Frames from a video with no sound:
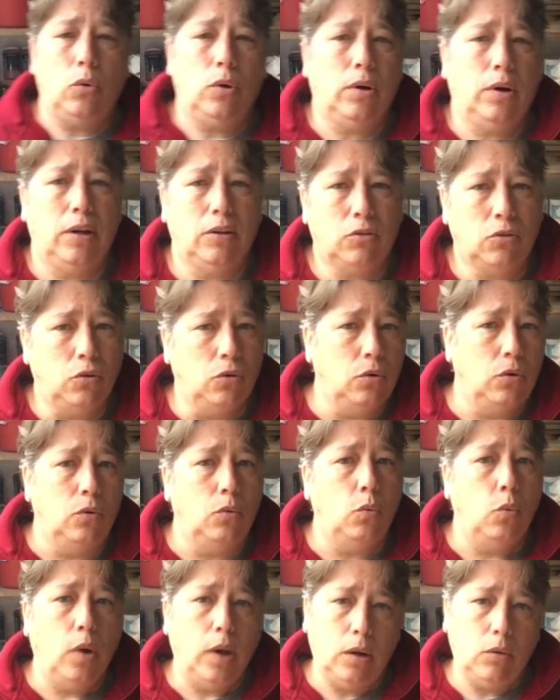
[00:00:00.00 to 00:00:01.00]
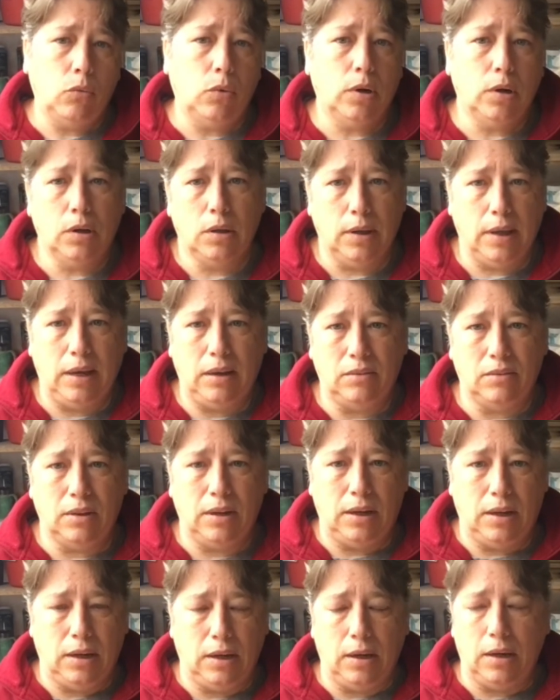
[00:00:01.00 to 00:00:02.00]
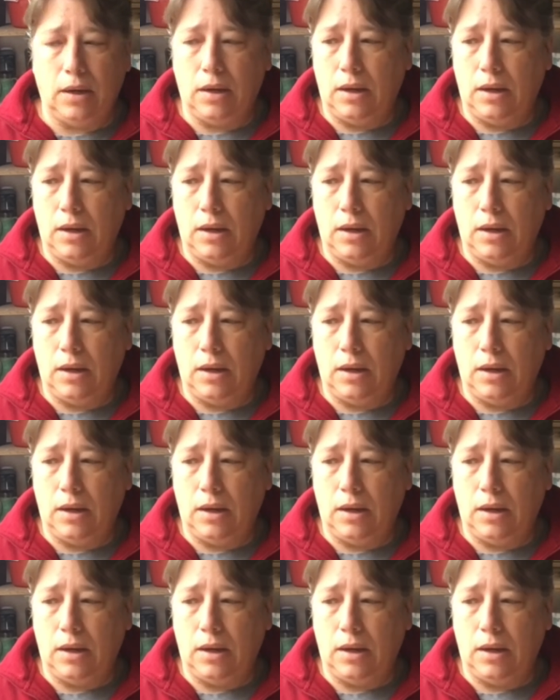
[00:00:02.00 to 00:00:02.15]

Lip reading: at school, when we're glazing,